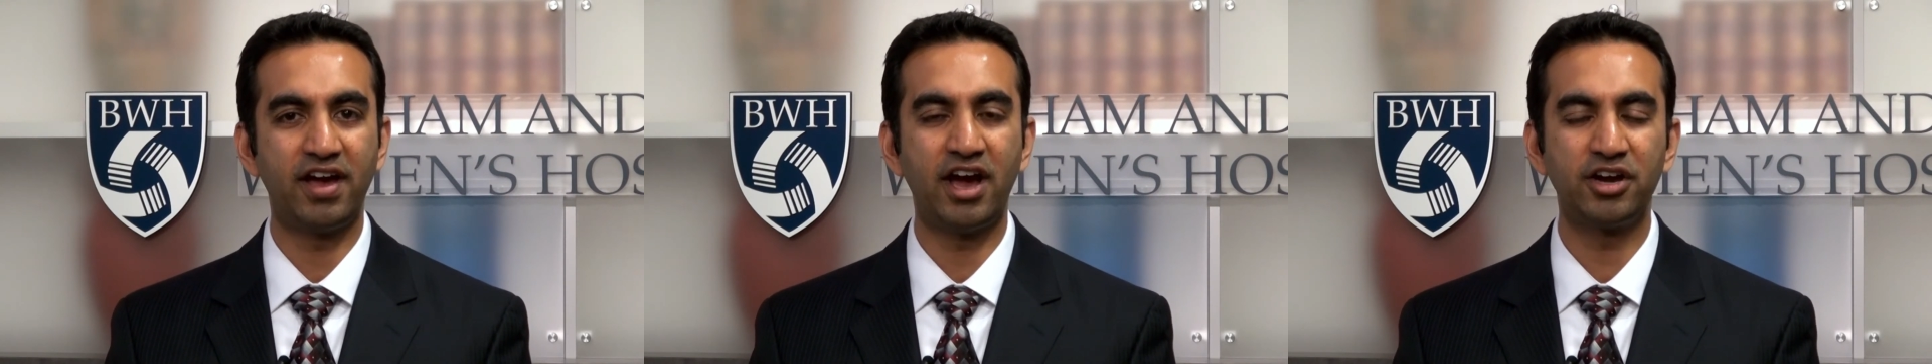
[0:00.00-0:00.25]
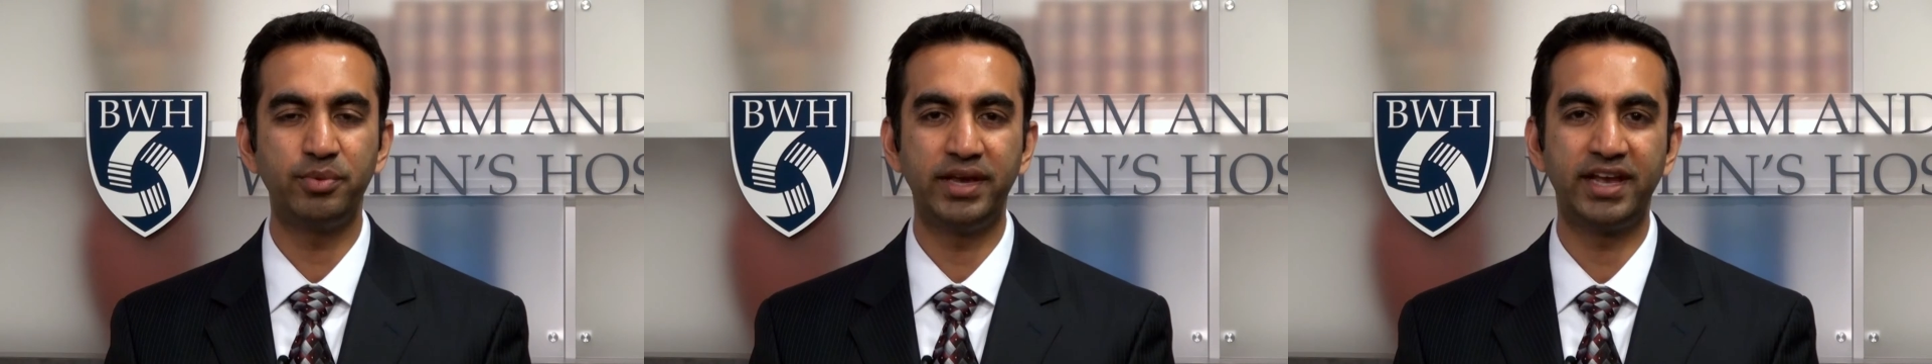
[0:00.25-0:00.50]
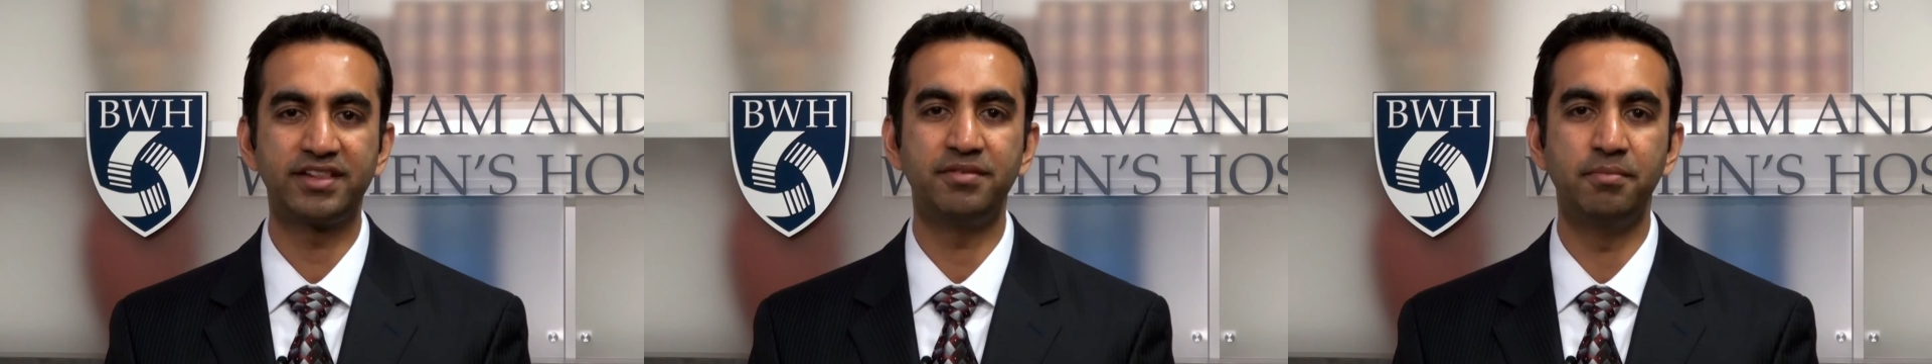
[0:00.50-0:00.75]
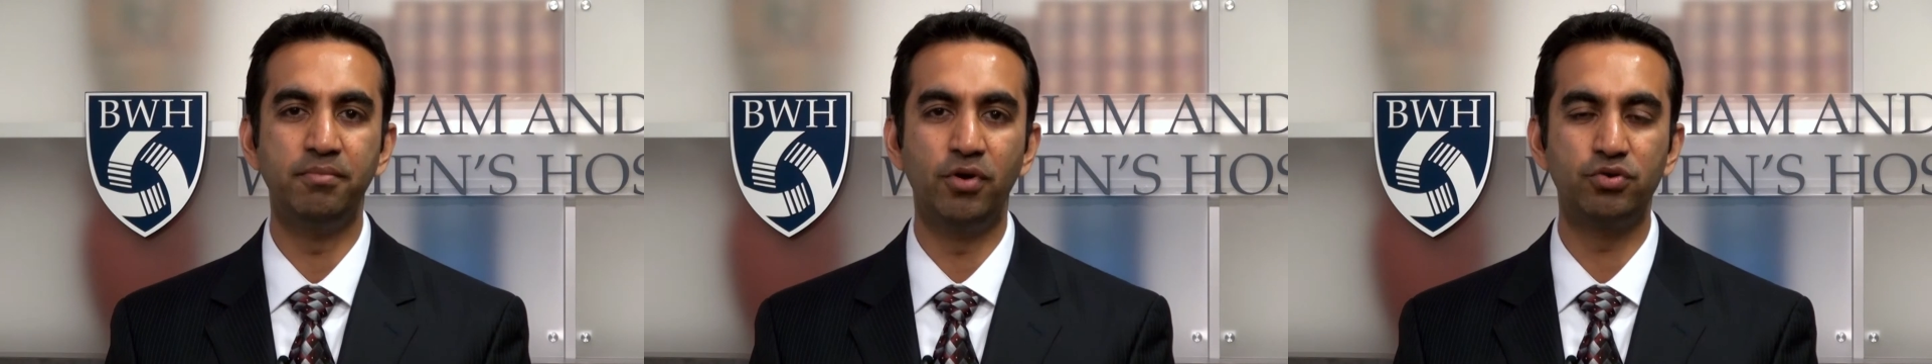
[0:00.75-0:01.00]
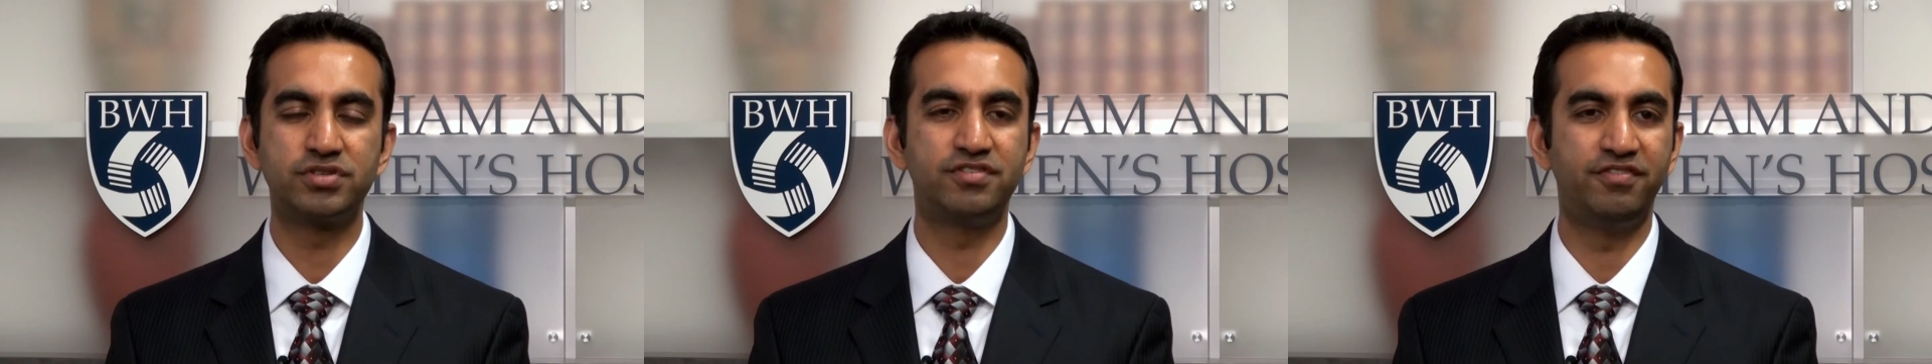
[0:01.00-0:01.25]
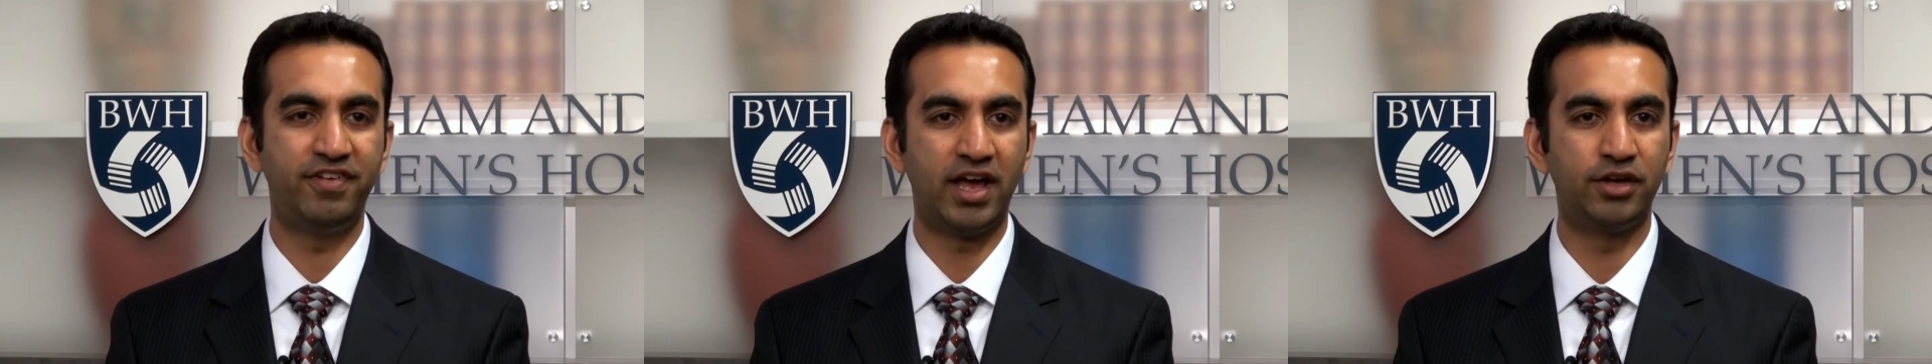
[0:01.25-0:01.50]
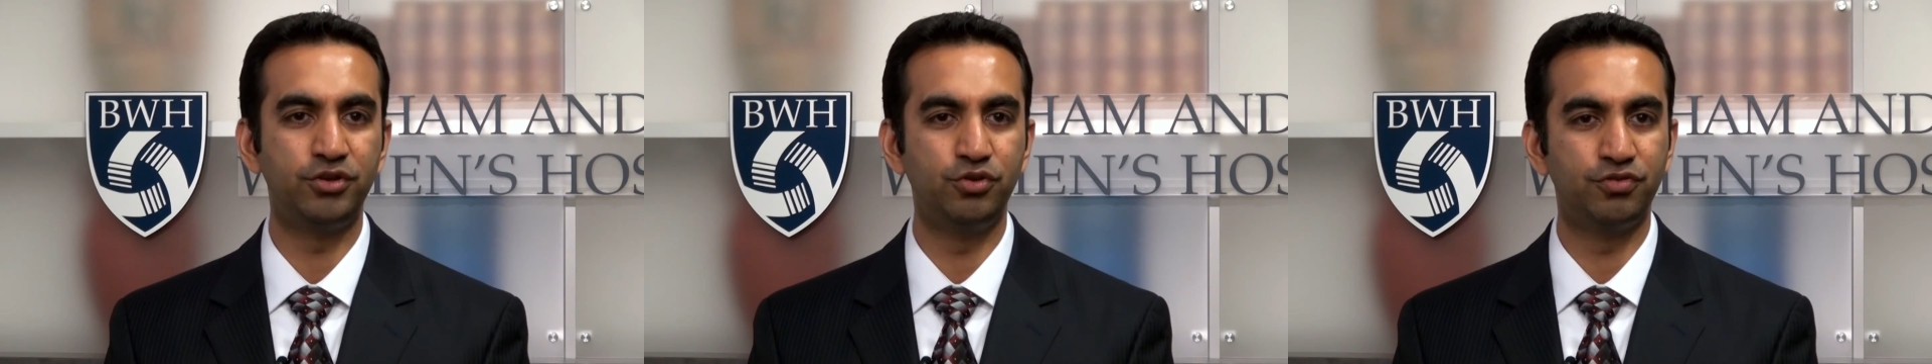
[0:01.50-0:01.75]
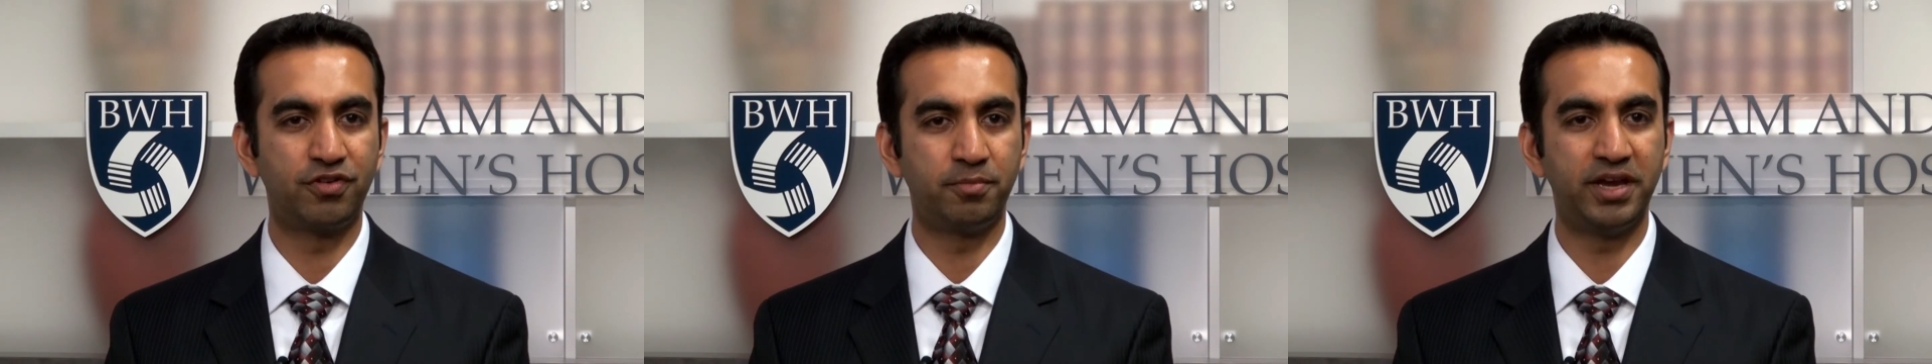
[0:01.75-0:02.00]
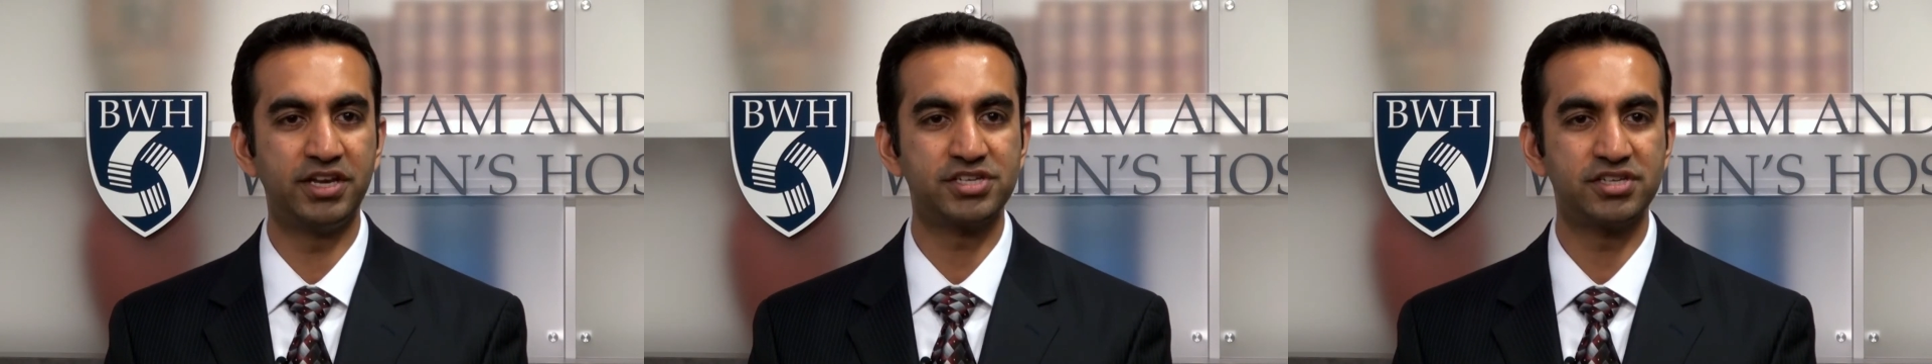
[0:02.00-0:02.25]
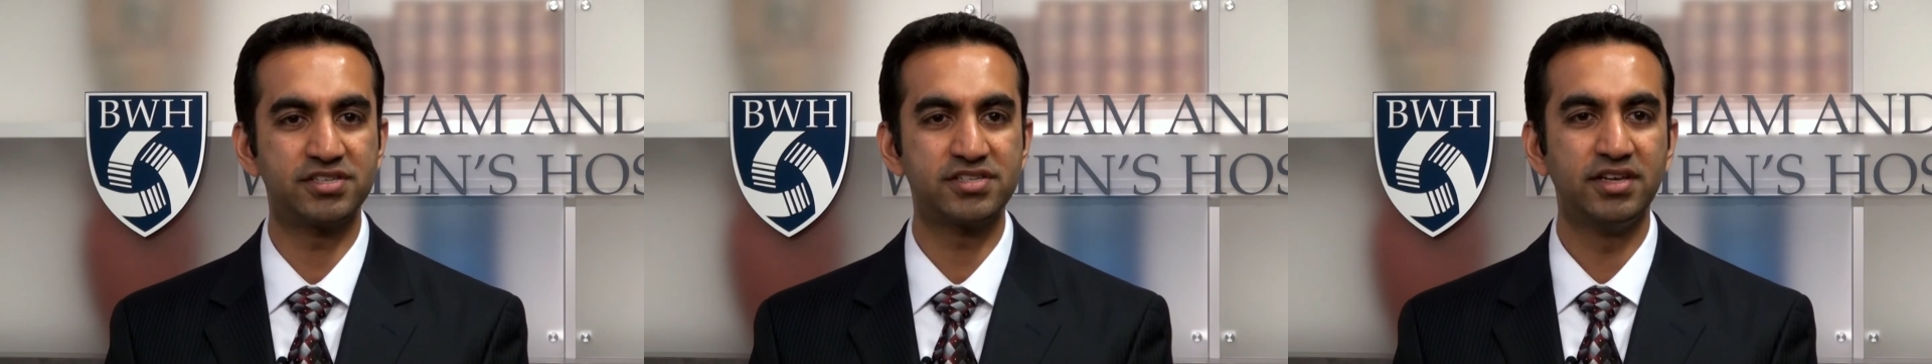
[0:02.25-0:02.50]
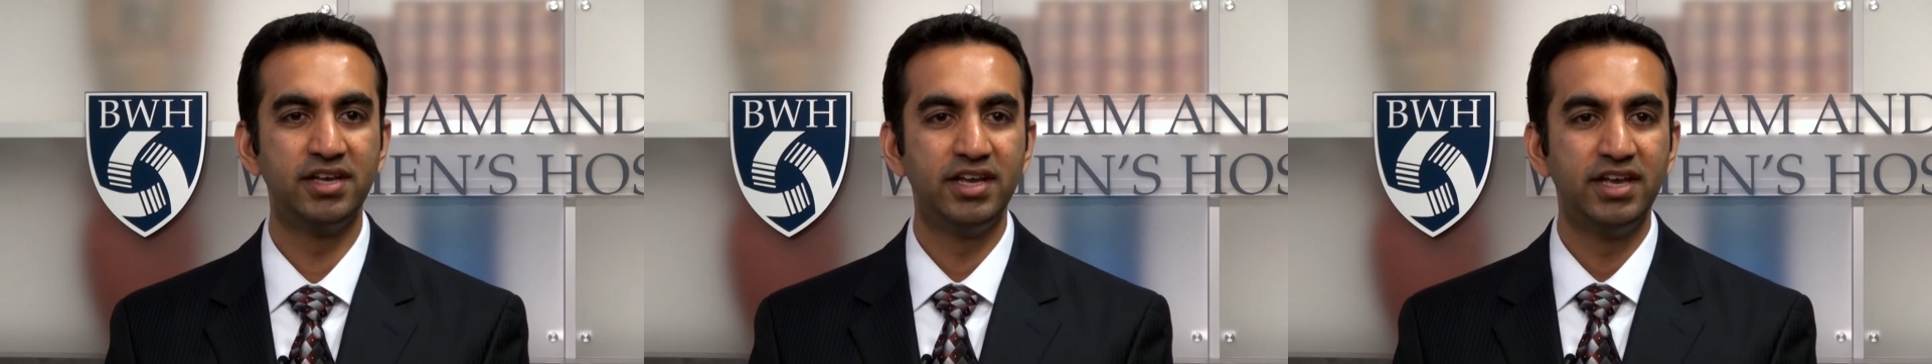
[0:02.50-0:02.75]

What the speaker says: how do we get the most value for patients?